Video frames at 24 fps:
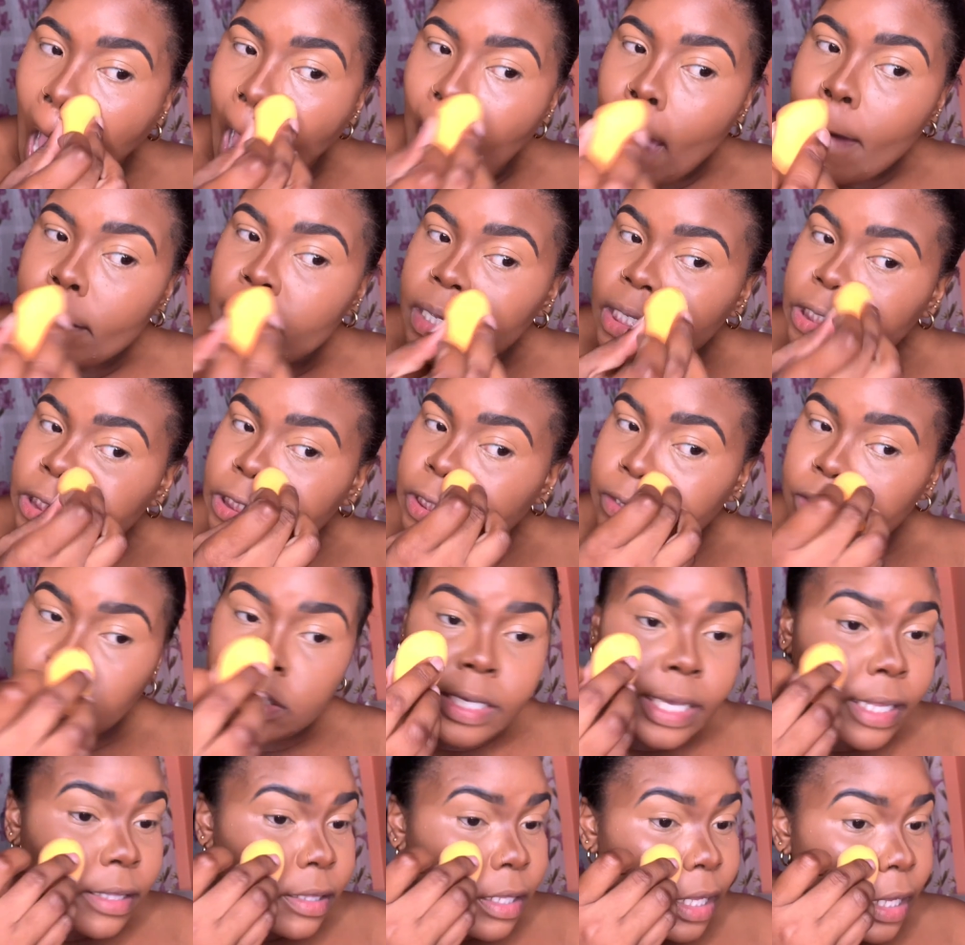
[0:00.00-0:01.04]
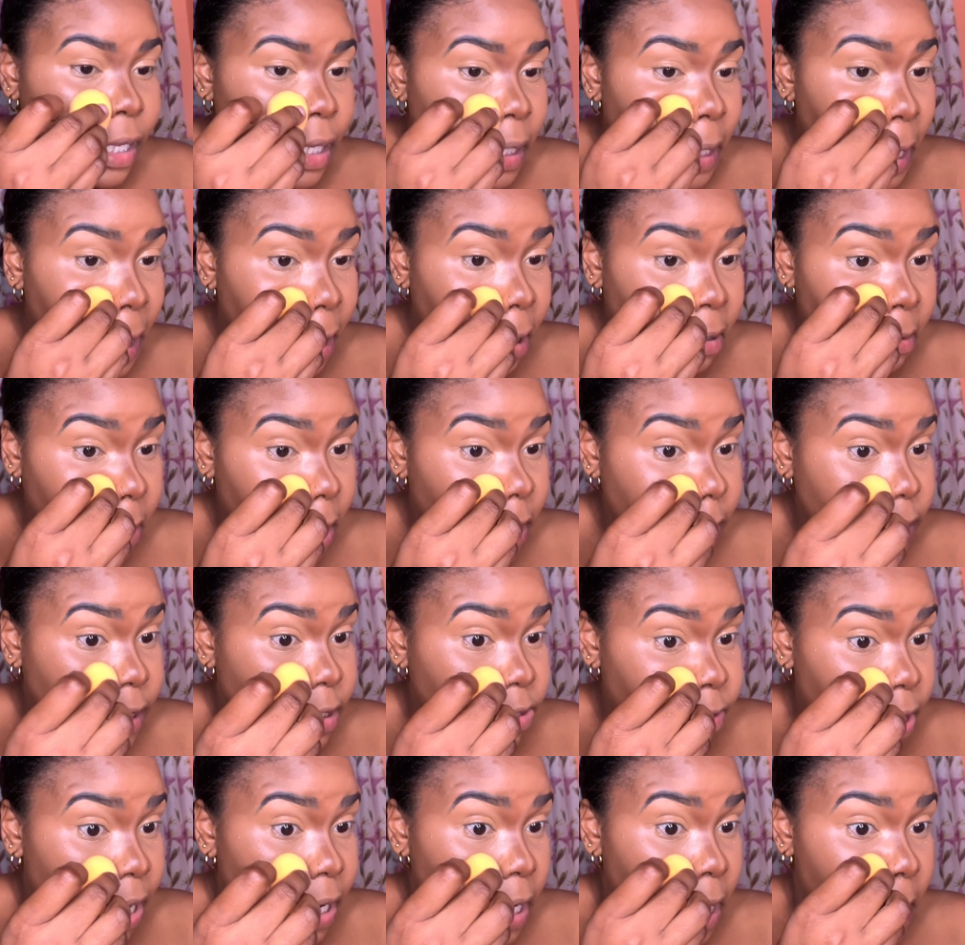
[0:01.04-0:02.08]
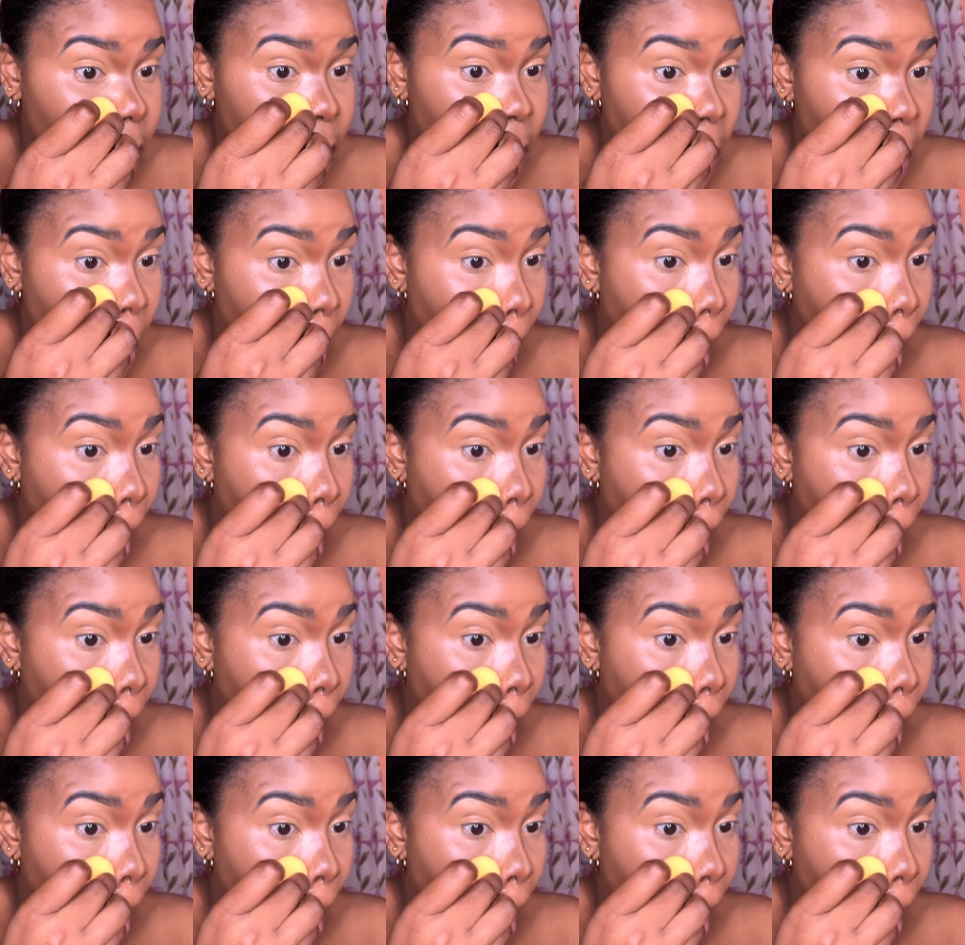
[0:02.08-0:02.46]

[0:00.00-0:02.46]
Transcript: Make sure you get the inner crease right there.